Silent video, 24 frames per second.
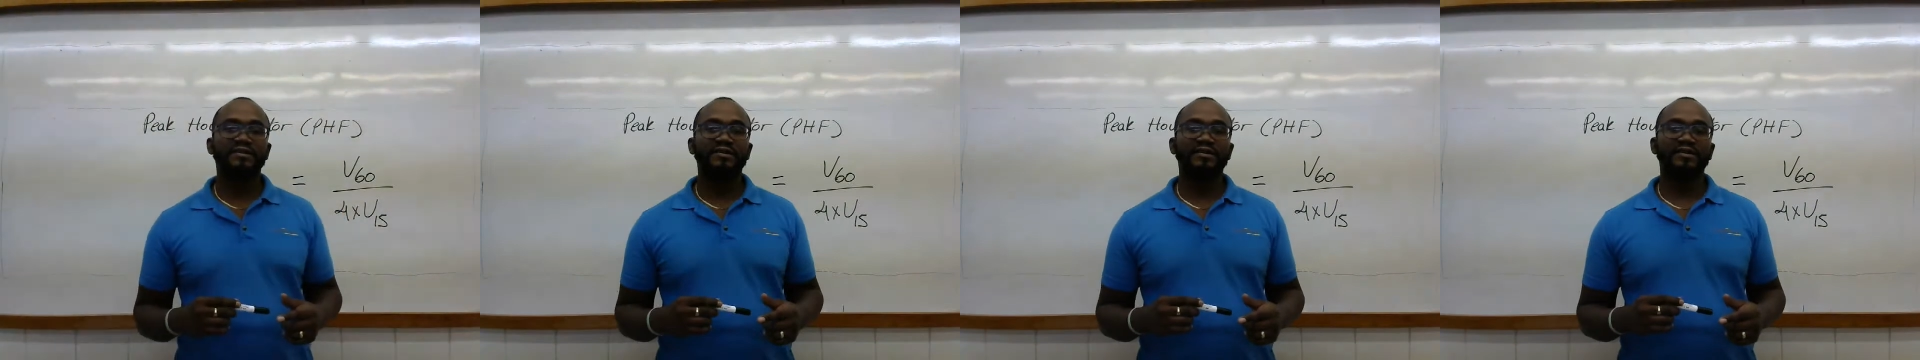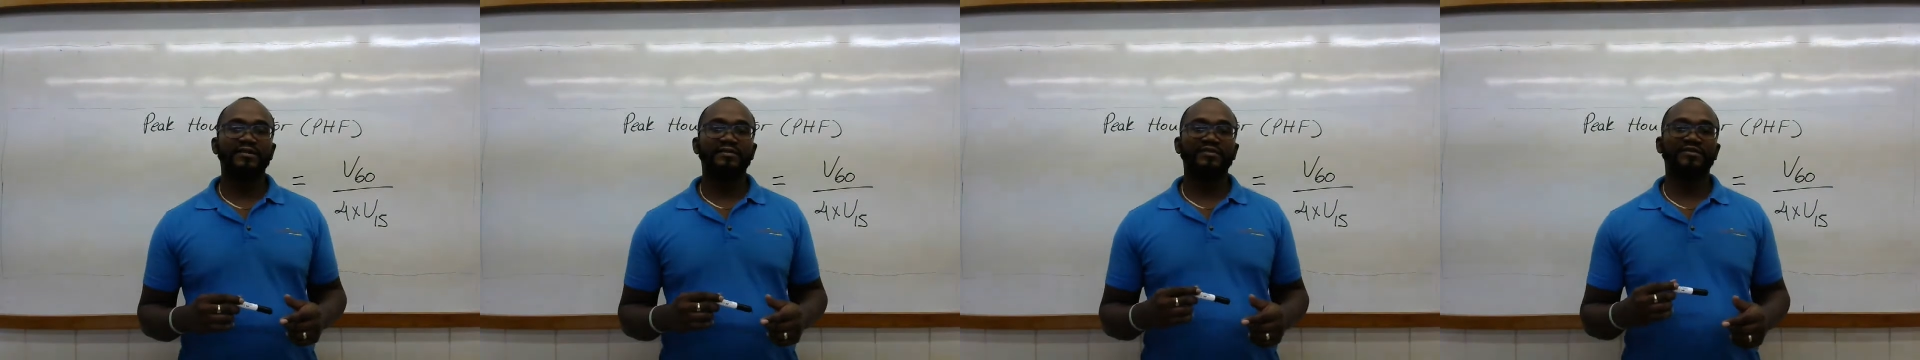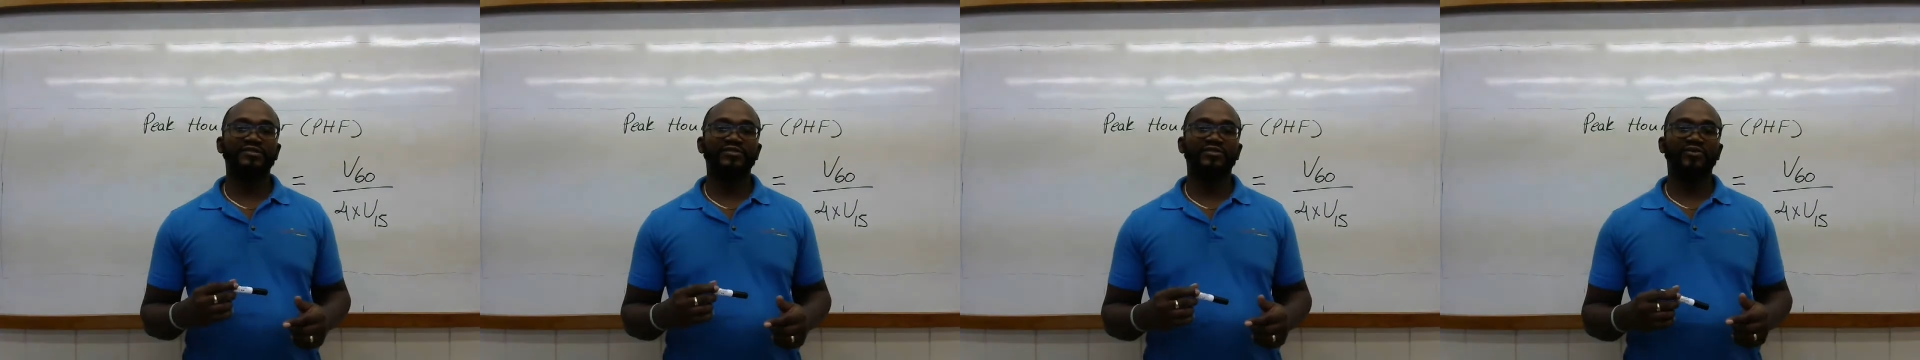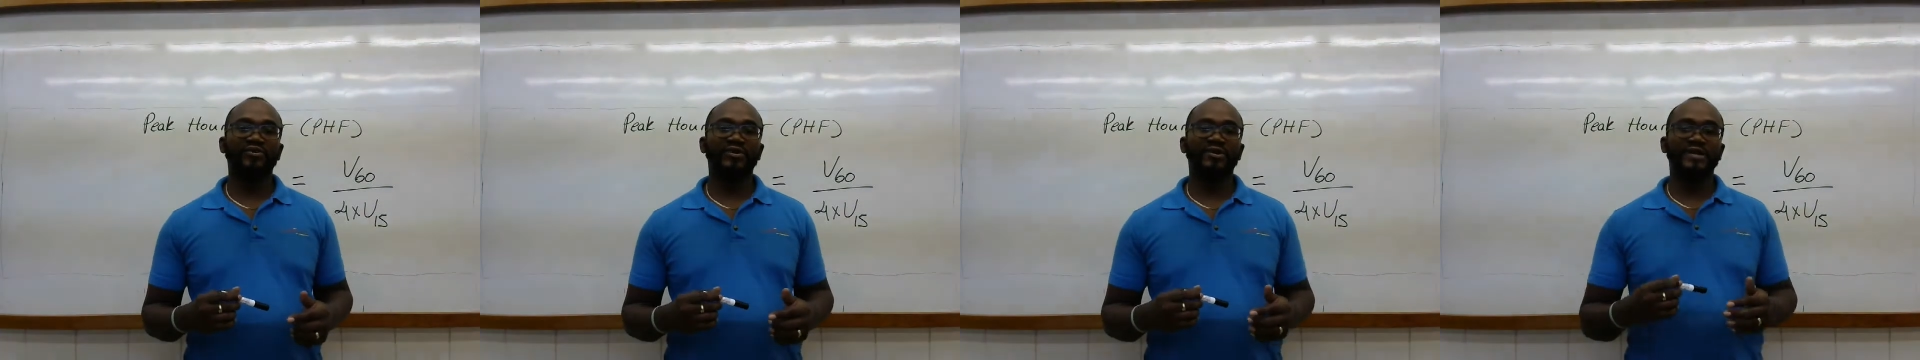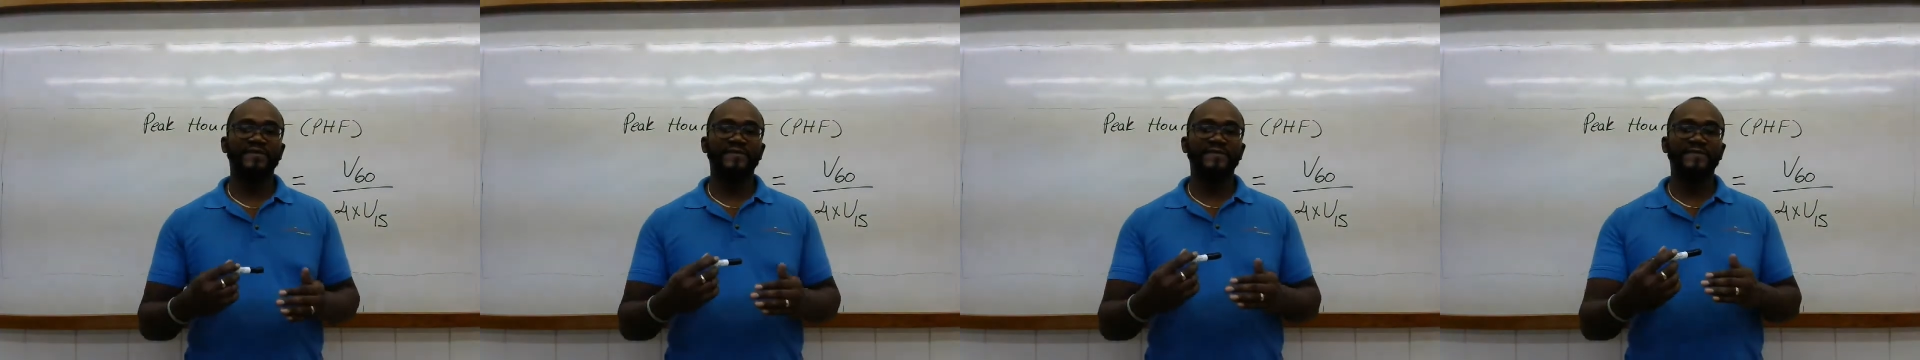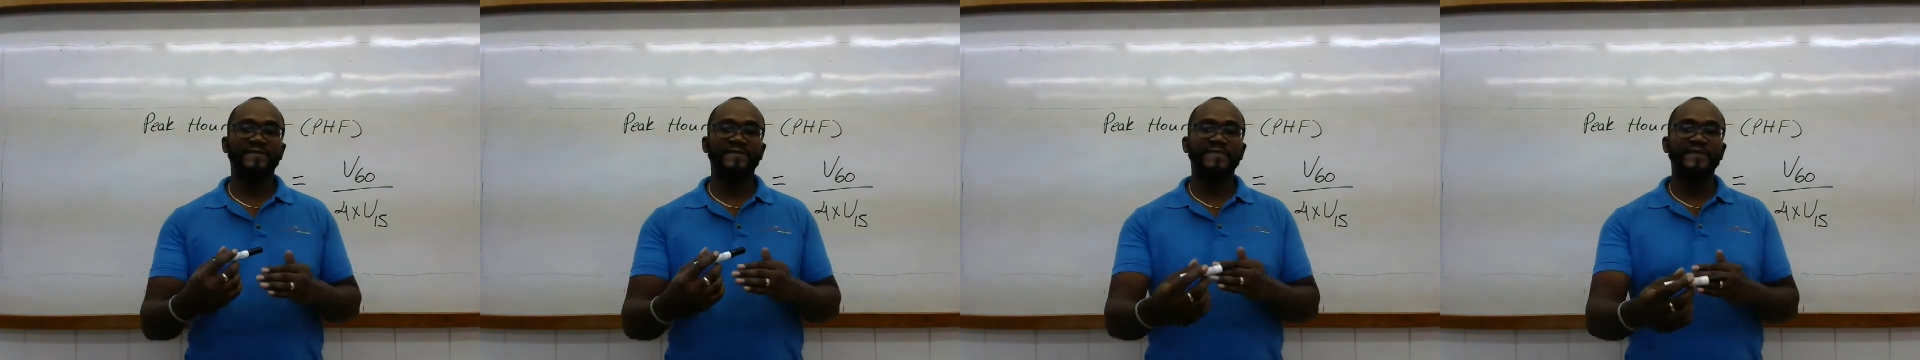is stored in
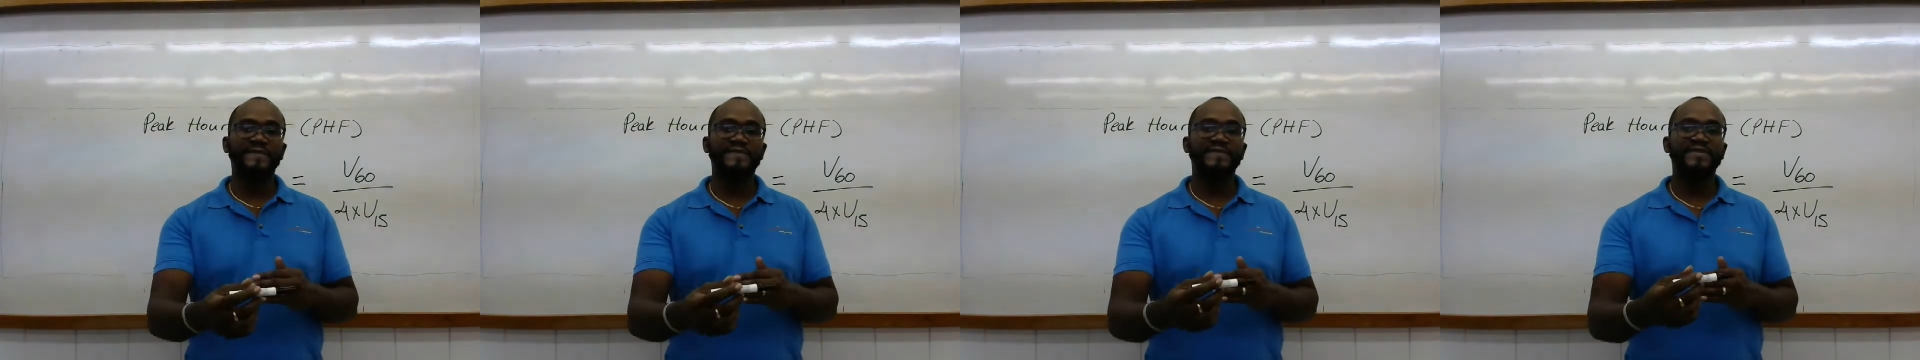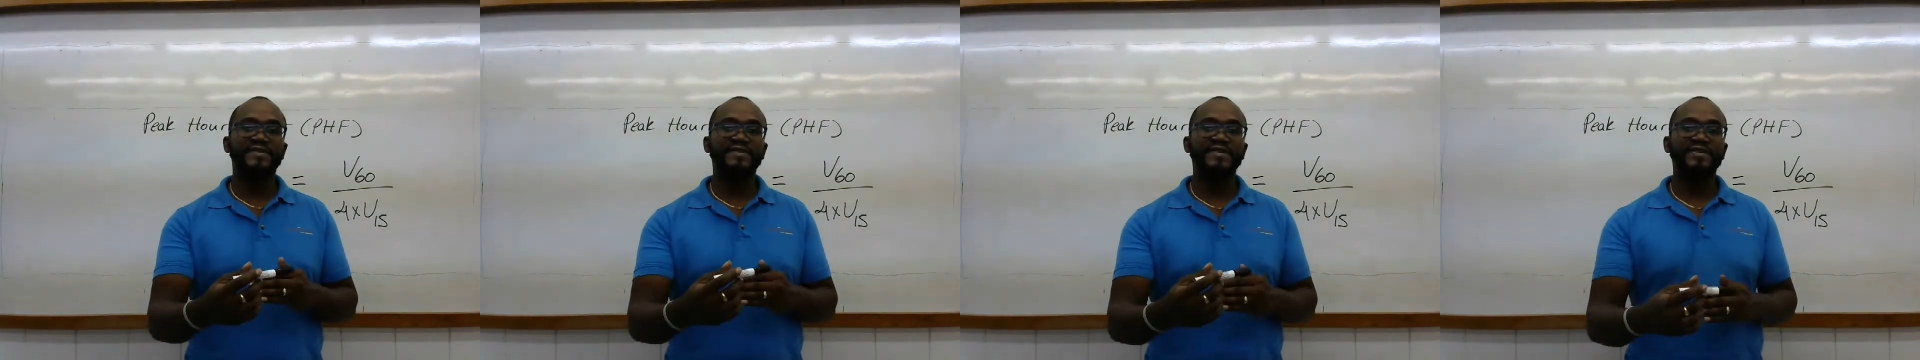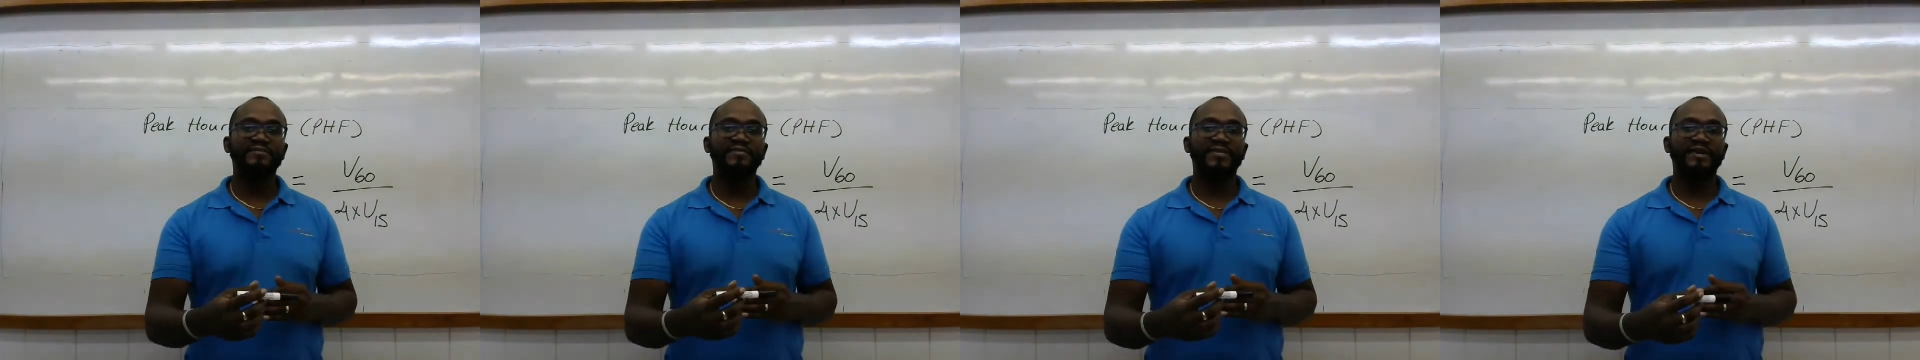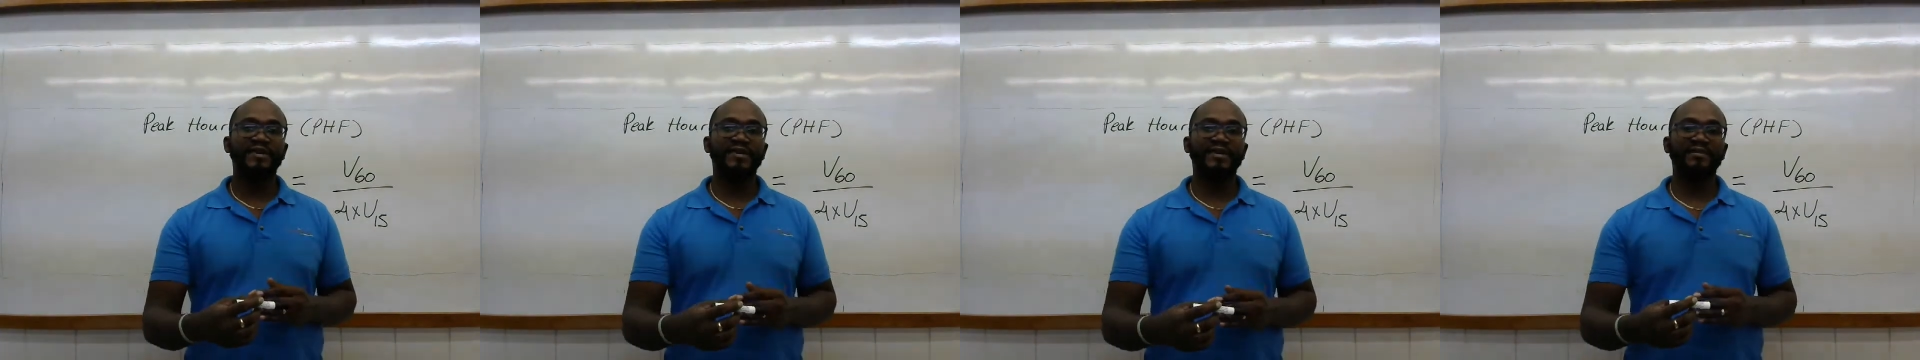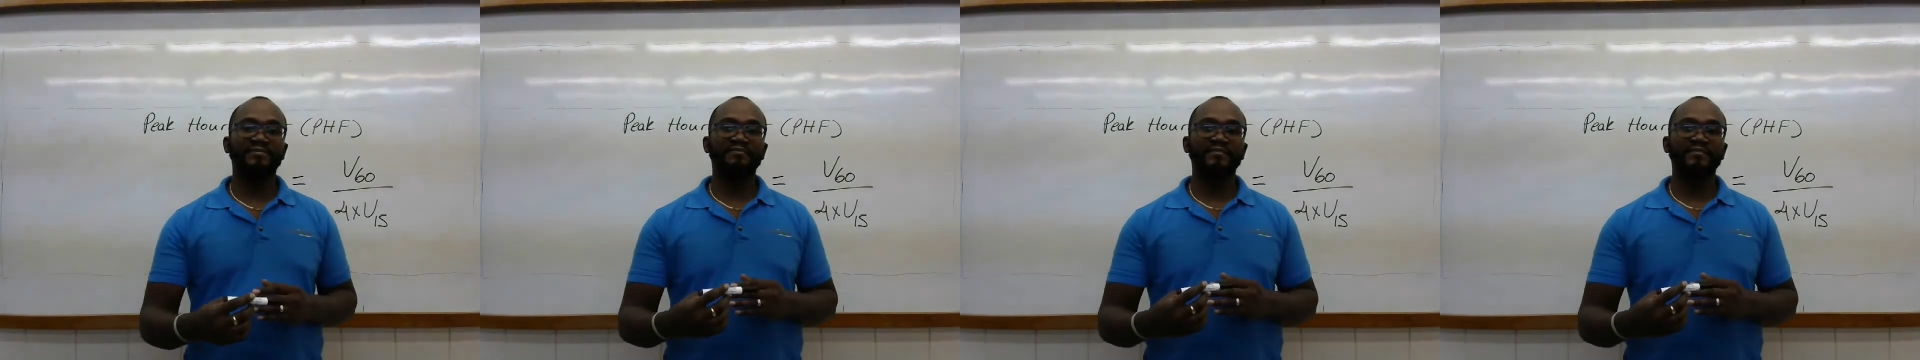15-minute